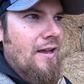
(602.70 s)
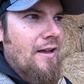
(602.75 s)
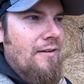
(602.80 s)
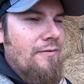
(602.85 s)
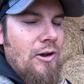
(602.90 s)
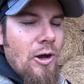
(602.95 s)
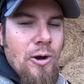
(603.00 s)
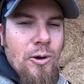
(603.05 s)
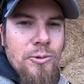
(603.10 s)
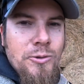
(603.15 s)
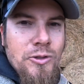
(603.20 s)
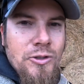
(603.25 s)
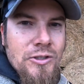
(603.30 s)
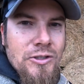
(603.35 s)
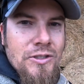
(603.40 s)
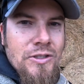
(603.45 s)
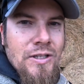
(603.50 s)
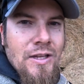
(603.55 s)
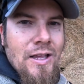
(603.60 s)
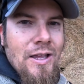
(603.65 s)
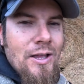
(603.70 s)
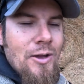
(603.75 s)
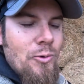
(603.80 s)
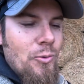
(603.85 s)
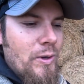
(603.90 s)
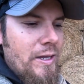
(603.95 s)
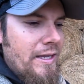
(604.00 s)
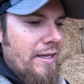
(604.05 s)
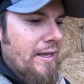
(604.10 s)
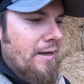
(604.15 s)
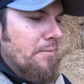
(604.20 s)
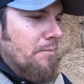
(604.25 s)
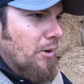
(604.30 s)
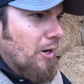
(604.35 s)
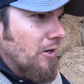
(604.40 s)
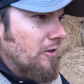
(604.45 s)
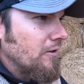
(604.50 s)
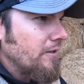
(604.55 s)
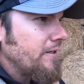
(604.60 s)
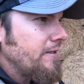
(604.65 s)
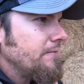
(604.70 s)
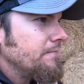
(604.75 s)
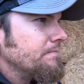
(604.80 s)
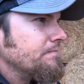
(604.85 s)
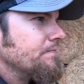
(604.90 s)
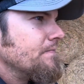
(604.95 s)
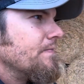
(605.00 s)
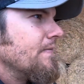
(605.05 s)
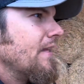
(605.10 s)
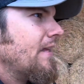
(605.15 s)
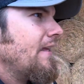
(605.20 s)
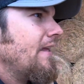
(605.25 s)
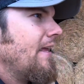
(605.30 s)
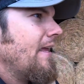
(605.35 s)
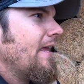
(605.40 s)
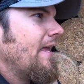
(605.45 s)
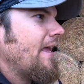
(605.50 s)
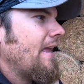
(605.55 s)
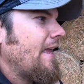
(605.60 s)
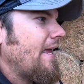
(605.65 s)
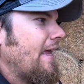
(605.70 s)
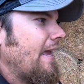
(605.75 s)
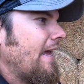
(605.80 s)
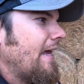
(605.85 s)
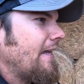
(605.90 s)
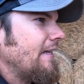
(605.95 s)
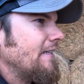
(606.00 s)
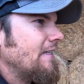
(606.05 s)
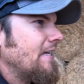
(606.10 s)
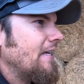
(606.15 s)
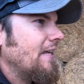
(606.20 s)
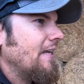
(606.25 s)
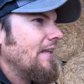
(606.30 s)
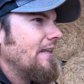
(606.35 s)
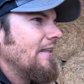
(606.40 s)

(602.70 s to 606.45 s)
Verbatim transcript: of oats, wheat, and barley. And